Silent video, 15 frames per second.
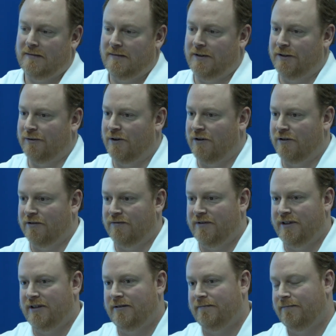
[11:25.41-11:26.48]
You know, all of
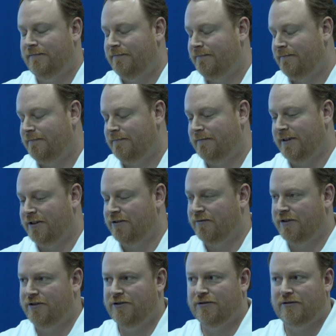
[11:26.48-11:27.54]
the
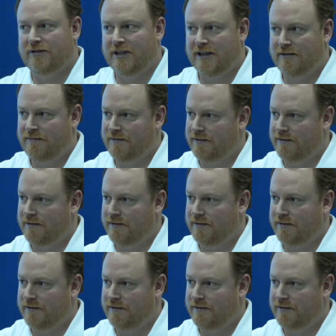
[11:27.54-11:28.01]
individual stuff,